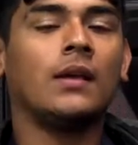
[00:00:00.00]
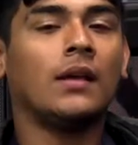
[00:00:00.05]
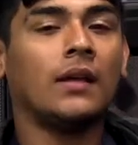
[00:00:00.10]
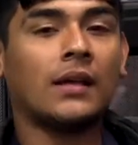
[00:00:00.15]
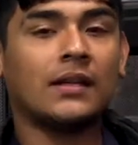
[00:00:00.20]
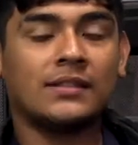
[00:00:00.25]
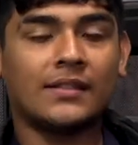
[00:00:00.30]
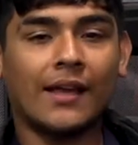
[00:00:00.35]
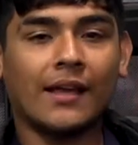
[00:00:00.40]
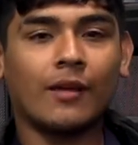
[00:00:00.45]

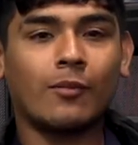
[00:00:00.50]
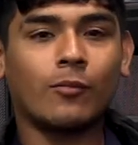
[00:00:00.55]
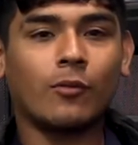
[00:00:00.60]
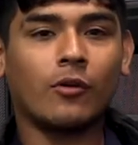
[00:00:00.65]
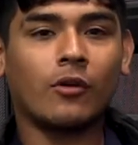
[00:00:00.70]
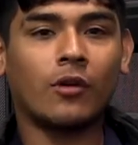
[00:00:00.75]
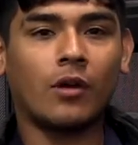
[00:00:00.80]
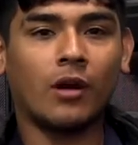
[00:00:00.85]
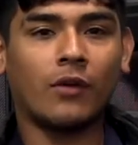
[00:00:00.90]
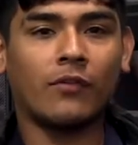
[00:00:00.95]

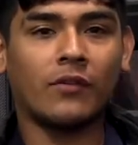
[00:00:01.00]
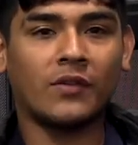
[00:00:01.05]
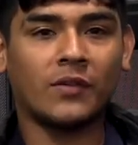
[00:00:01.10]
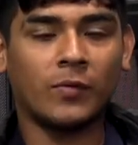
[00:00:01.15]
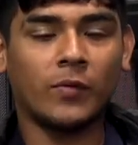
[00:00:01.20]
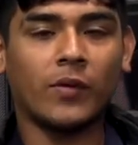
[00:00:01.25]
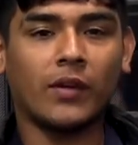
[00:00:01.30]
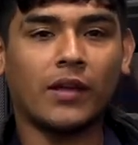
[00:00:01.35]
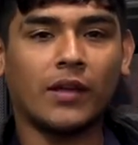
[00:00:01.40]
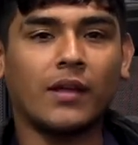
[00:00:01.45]
Sagamore Conference
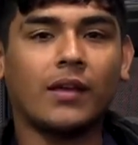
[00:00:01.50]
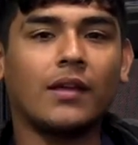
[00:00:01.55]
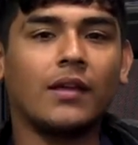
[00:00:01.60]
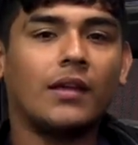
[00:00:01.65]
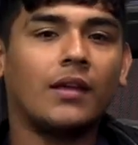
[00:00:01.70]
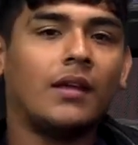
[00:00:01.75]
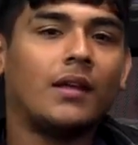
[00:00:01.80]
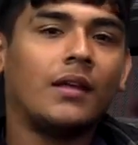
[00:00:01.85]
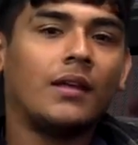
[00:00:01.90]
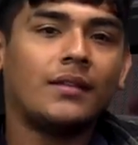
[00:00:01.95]
play.
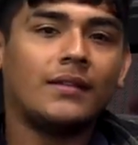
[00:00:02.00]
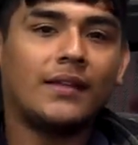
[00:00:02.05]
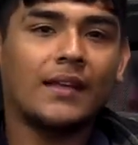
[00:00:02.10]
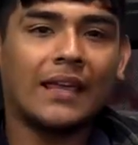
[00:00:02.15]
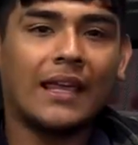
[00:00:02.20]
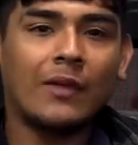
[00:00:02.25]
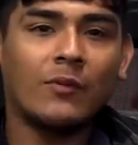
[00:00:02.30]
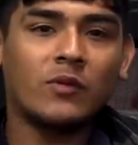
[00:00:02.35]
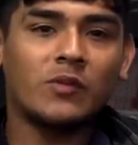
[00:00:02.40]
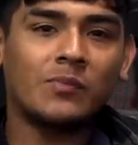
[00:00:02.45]
The
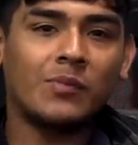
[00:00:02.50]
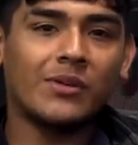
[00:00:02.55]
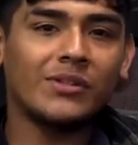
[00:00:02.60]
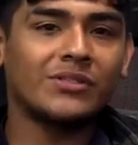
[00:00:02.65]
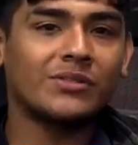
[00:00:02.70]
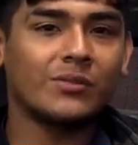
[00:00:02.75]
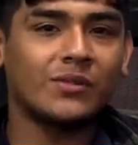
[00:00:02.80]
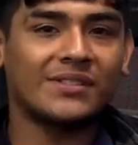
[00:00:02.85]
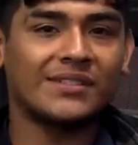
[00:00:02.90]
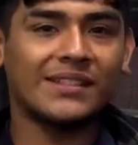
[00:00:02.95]
game was
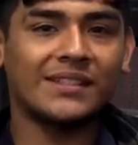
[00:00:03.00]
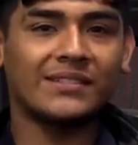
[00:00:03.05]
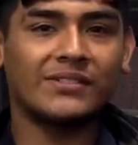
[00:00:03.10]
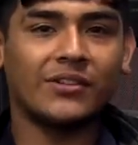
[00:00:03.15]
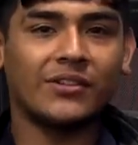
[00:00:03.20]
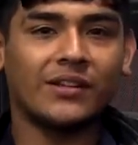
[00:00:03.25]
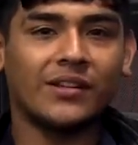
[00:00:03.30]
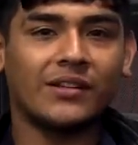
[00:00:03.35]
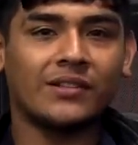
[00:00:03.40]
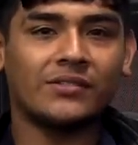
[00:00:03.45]
pushed to a
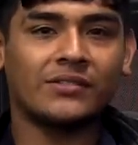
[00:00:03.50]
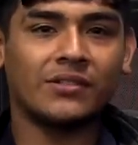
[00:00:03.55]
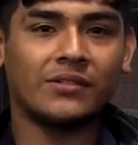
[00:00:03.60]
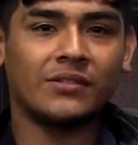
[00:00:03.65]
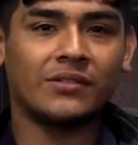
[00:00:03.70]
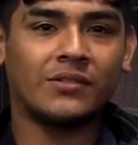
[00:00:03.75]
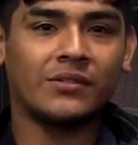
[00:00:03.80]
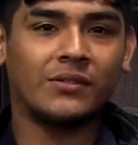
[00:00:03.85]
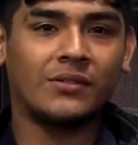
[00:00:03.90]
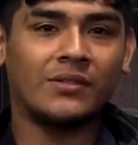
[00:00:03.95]
6.30
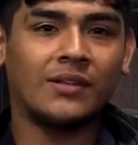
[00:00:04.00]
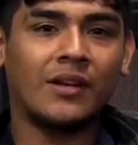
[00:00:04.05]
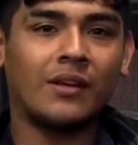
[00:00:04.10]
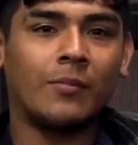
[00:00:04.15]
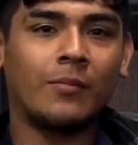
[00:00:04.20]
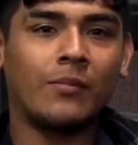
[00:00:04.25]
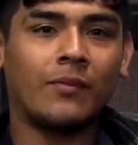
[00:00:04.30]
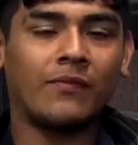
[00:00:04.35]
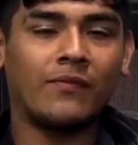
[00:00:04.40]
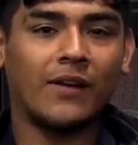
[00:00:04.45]
to
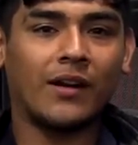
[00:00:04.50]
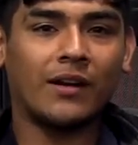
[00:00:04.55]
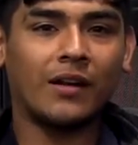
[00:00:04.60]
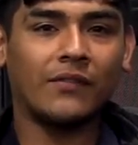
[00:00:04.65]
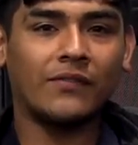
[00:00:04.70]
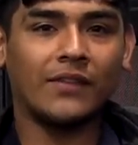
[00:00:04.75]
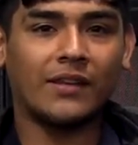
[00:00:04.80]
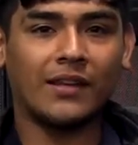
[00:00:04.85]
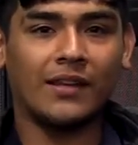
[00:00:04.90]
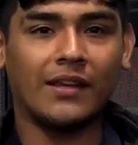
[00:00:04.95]
help fight
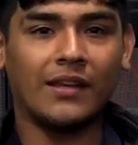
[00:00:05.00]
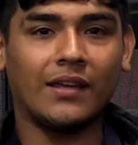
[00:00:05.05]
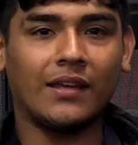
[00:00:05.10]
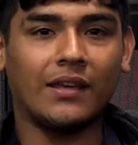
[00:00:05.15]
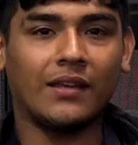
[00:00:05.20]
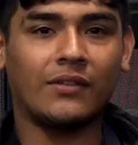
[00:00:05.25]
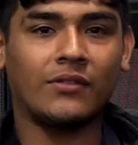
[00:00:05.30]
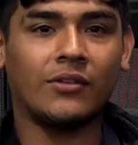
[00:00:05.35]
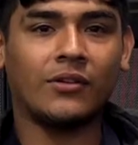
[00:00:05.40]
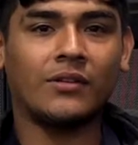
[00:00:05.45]
off the heat
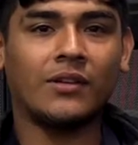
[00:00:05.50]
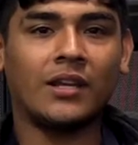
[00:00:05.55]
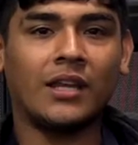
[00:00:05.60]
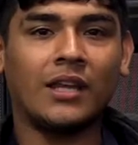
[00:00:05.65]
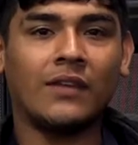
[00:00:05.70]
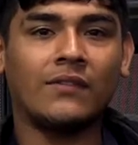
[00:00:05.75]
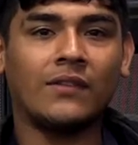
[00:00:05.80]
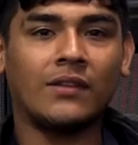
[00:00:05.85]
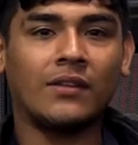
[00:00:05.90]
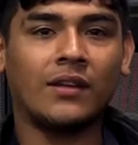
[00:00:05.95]
and turn the
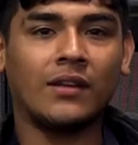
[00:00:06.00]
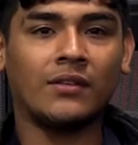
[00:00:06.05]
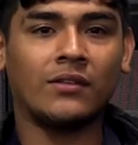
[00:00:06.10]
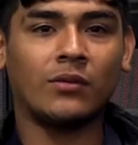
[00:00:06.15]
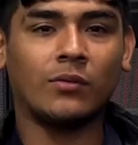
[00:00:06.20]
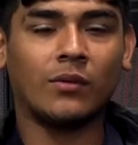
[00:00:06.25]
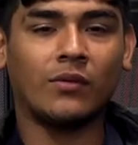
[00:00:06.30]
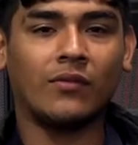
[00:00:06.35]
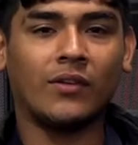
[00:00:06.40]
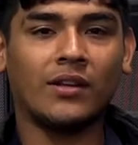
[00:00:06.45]
evening
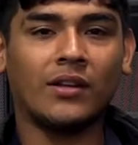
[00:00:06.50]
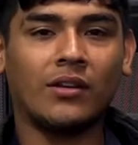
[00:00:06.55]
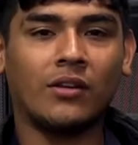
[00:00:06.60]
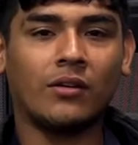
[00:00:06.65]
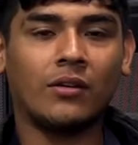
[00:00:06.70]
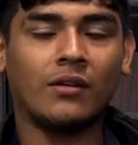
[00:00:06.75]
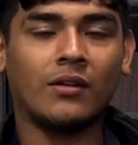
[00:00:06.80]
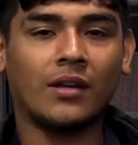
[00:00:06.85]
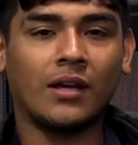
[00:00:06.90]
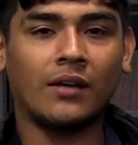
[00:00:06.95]
into a really
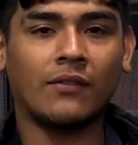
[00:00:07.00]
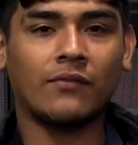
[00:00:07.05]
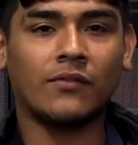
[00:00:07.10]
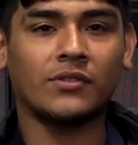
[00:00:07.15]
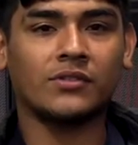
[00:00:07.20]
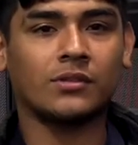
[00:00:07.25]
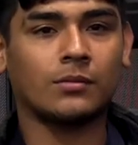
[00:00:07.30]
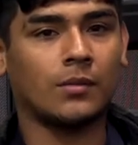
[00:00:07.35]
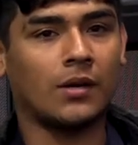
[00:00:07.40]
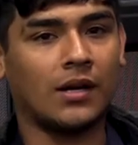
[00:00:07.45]
good night for
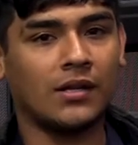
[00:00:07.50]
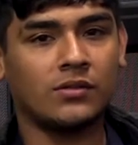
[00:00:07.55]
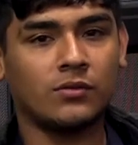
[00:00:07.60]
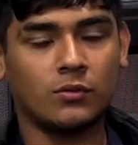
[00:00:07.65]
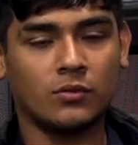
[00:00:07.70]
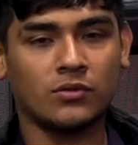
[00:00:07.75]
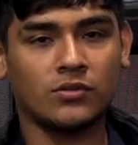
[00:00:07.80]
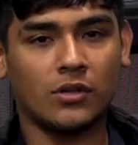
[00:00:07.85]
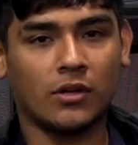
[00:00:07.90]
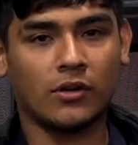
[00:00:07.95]
some high
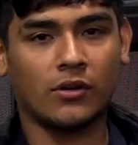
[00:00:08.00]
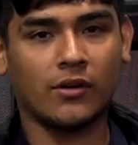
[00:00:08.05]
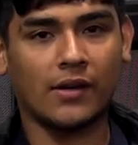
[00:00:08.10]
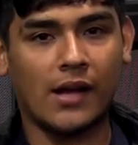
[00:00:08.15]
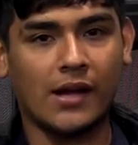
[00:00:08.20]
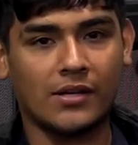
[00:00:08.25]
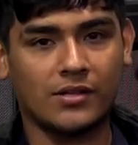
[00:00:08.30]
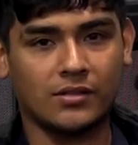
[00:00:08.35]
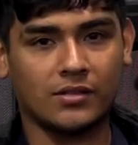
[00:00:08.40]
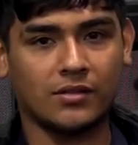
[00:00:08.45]
school soccer
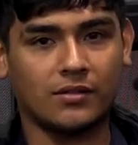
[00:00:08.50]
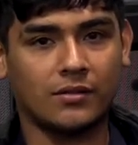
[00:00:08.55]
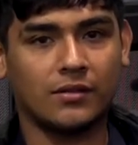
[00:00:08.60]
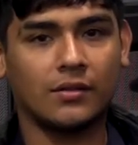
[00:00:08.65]
action.